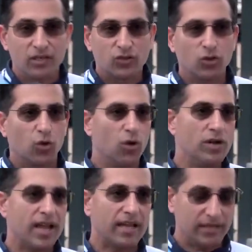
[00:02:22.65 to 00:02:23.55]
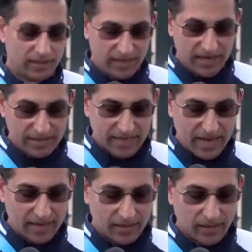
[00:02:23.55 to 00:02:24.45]
So the whole night, the
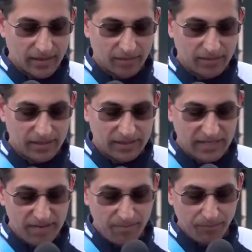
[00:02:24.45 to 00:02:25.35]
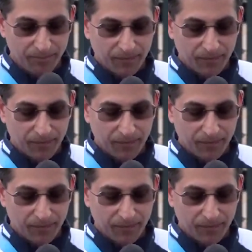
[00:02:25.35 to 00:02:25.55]
entire team,